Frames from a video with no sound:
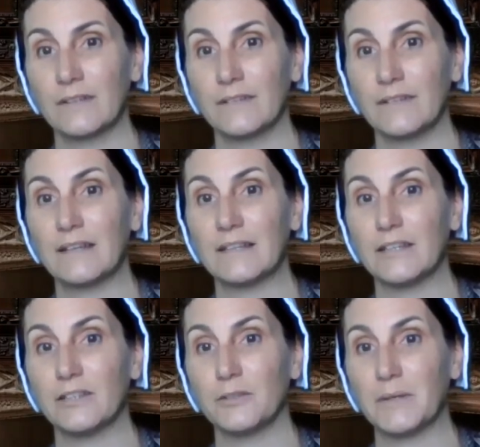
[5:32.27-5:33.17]

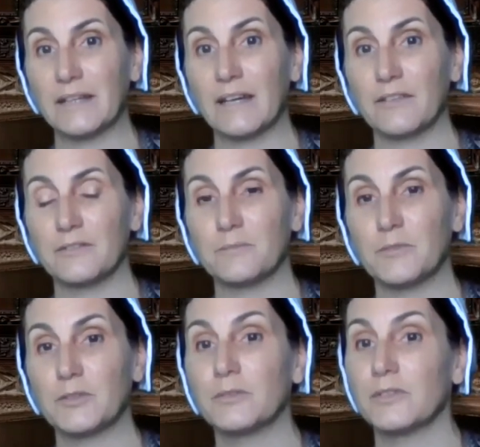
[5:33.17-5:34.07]
Sadly, Queen Catherine
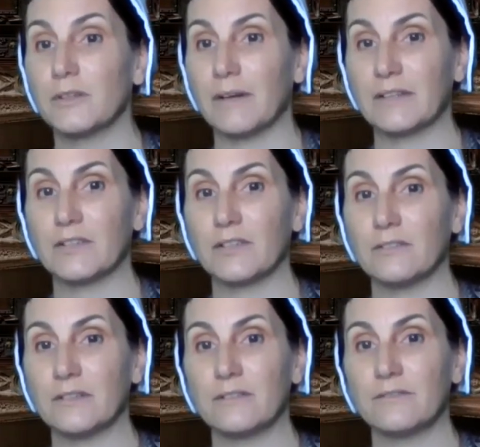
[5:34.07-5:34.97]
was also
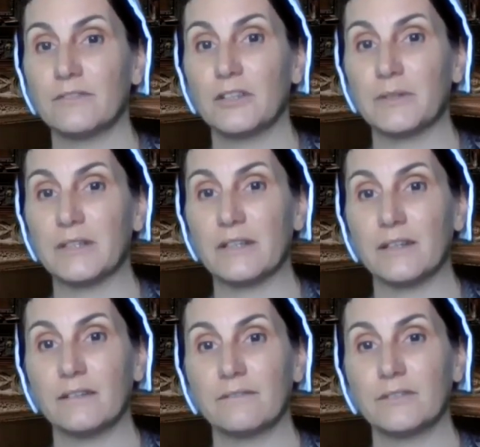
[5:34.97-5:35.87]
executed the following
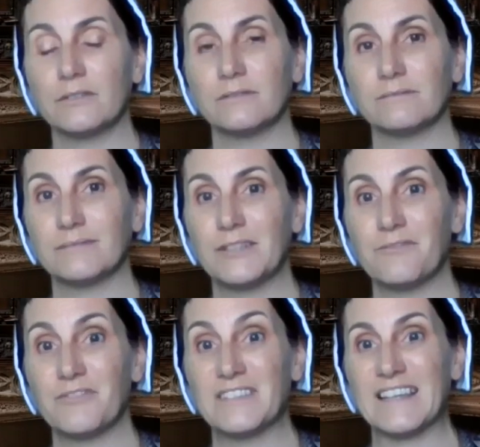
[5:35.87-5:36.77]
year for
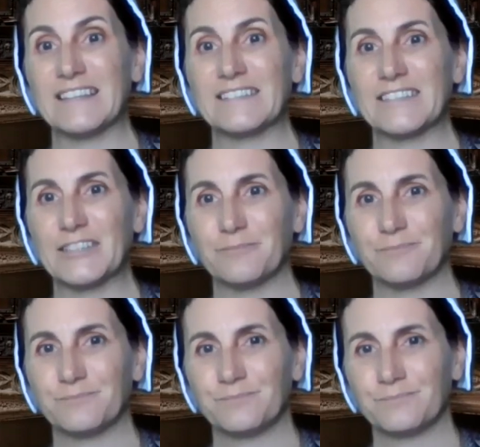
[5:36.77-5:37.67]
infidelity.
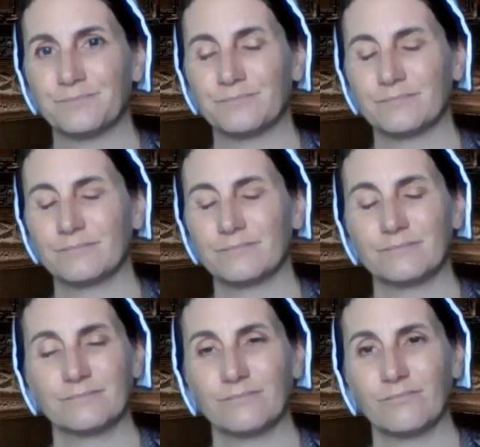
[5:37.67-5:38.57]

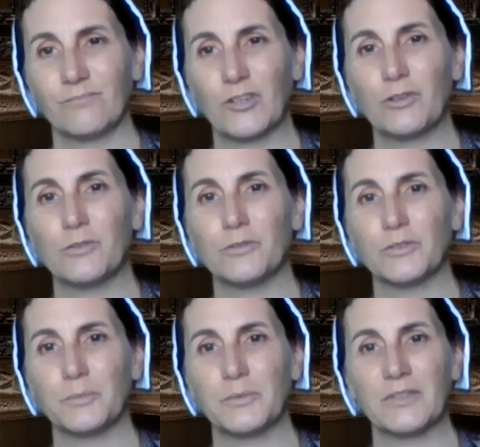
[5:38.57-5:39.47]
The
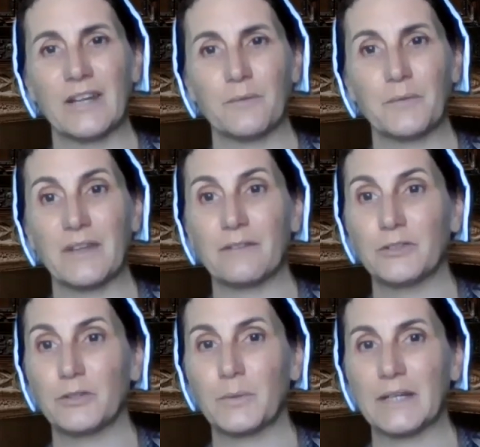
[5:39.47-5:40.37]
court was now without
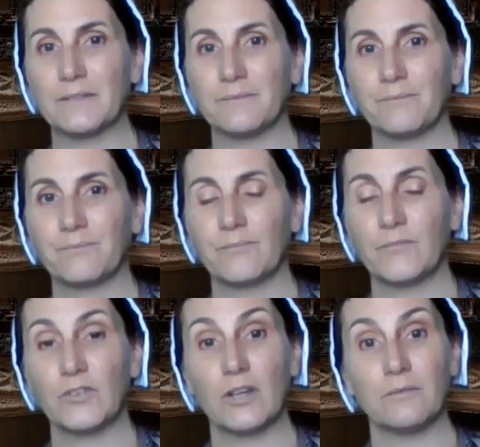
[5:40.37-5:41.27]
a queen,
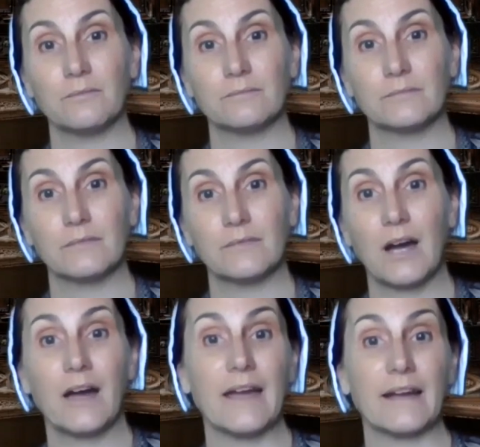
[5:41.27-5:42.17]
so
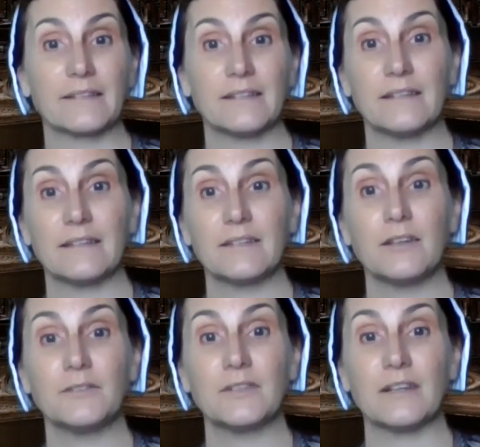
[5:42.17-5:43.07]
I acted as
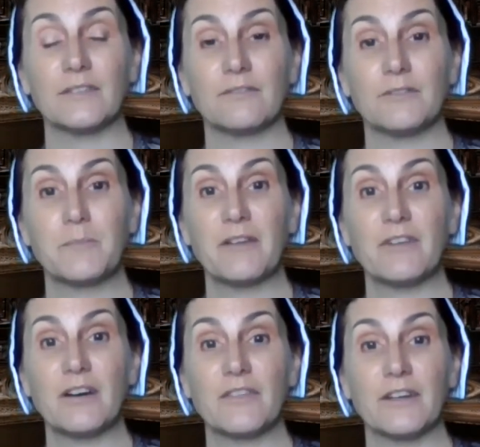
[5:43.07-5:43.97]
hostess for my
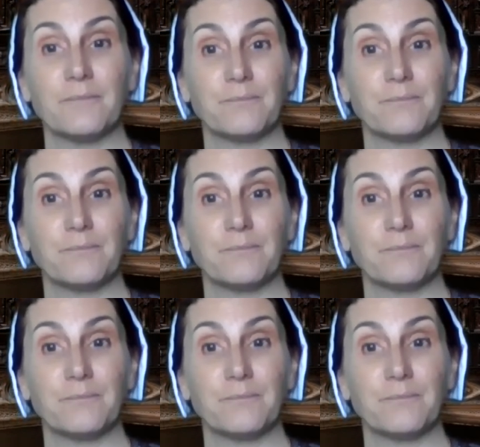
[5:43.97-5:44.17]
father.